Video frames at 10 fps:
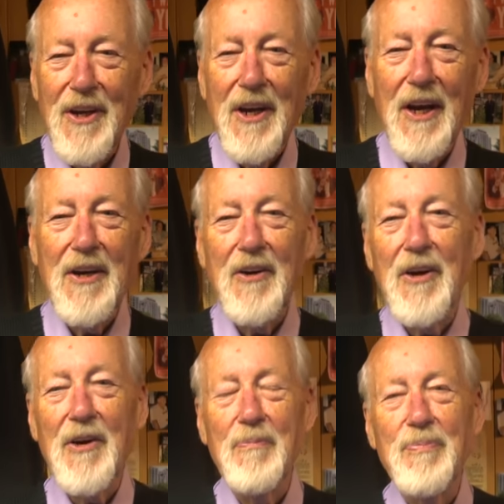and
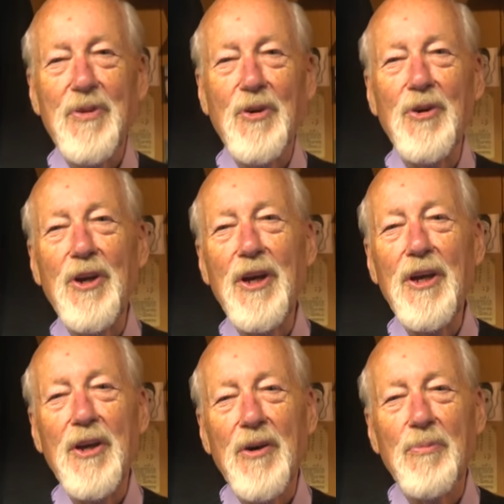um, could
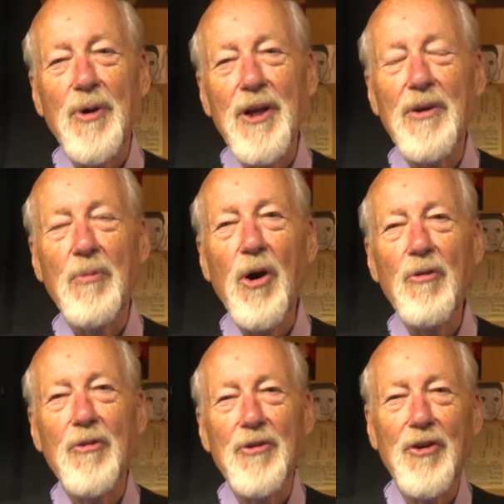he uh, bring them
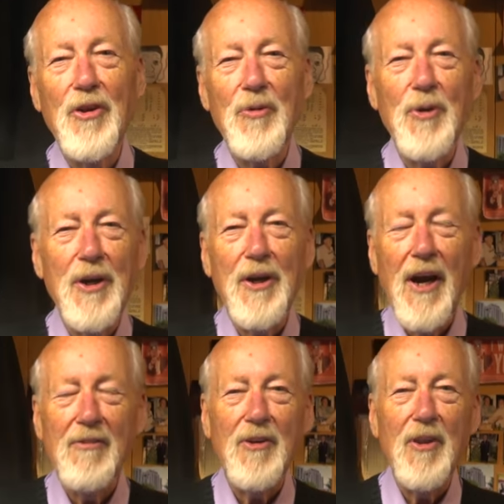over so that we could
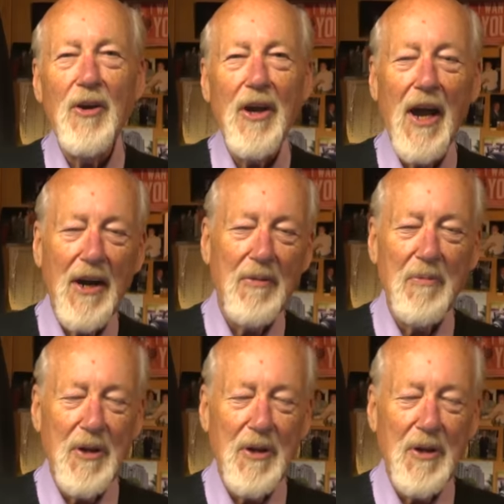have a look at them?